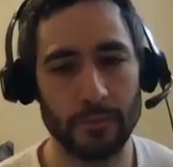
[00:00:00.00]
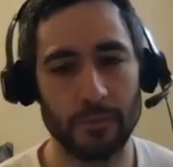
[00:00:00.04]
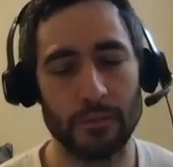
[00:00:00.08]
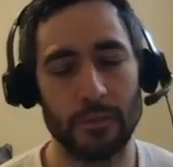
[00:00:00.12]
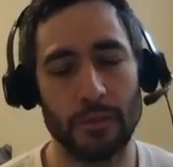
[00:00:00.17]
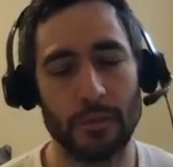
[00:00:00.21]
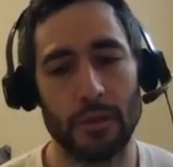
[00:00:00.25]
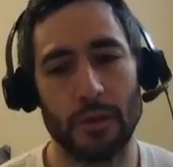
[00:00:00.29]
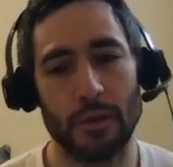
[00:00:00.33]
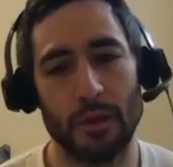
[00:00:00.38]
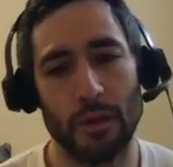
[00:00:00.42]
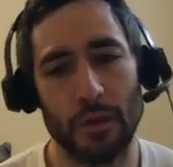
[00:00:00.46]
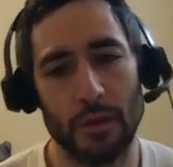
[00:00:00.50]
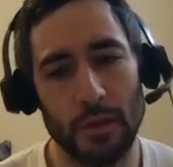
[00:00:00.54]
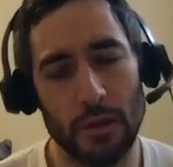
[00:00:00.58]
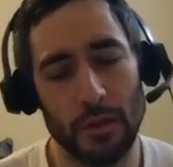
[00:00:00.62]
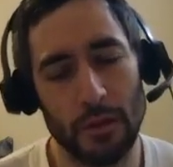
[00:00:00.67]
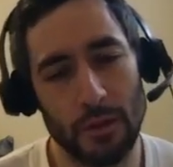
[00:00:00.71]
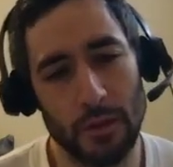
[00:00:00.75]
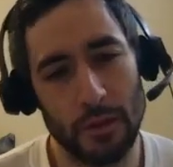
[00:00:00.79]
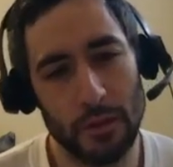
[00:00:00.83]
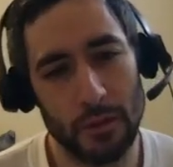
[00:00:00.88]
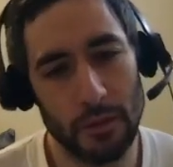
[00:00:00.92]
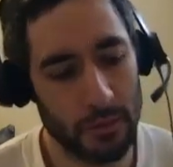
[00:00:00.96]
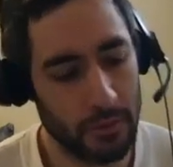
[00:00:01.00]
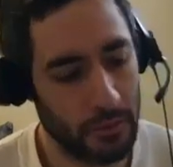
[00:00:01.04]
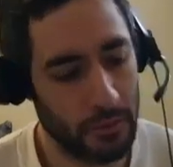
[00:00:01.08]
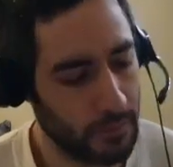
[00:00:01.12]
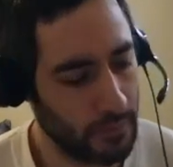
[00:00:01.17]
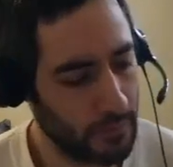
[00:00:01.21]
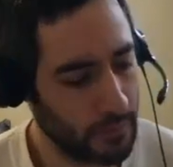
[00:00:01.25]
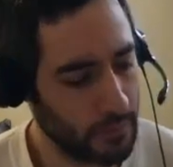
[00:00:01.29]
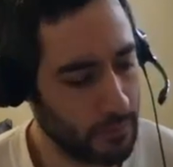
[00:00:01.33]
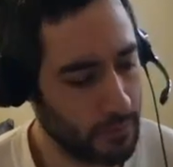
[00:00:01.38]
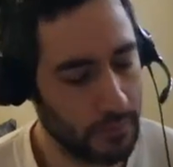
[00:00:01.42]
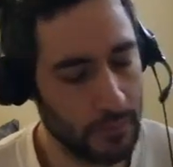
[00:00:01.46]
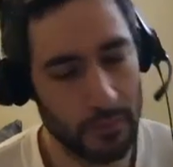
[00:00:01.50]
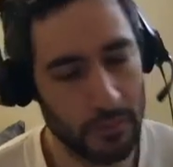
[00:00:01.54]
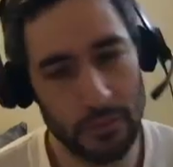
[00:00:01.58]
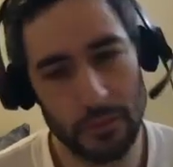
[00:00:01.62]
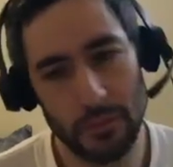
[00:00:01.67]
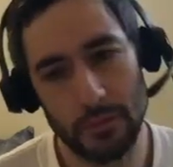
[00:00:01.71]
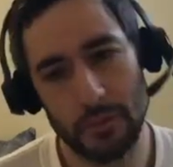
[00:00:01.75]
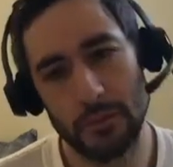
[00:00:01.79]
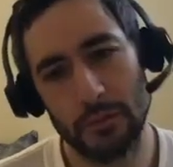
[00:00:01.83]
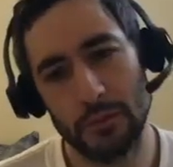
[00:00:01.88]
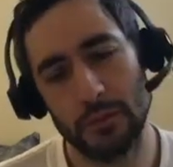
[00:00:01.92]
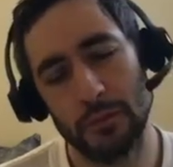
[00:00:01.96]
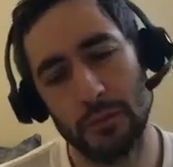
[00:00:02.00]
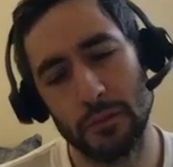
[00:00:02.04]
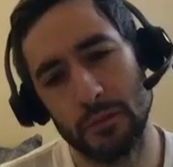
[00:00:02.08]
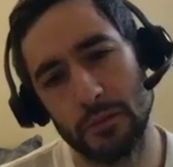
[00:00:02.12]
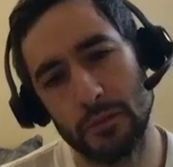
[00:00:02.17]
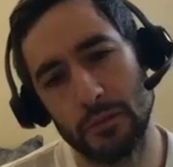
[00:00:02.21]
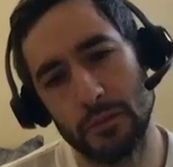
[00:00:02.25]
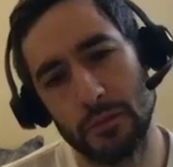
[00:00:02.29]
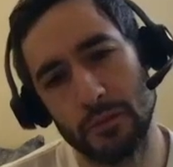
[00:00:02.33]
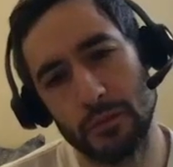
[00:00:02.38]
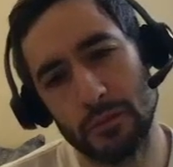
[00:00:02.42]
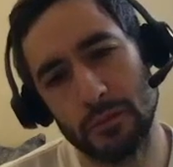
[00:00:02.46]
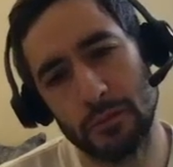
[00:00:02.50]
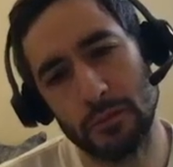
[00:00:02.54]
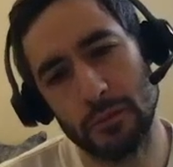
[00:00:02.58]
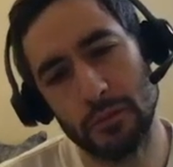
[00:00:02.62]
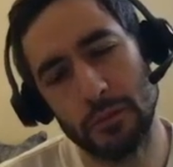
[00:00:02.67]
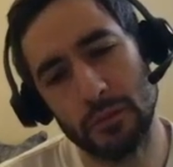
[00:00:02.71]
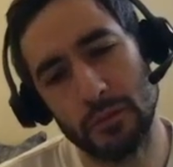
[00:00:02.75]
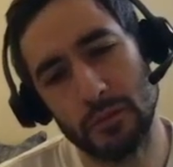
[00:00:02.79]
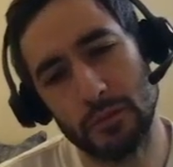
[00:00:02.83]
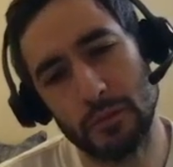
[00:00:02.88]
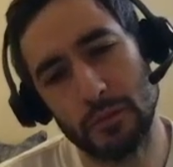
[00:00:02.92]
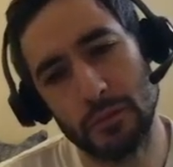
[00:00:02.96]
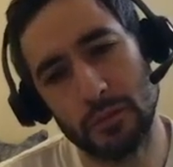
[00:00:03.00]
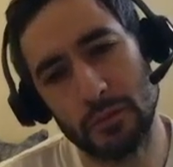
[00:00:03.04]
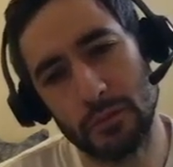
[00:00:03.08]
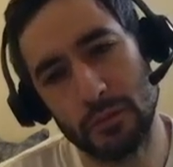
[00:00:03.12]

(silent)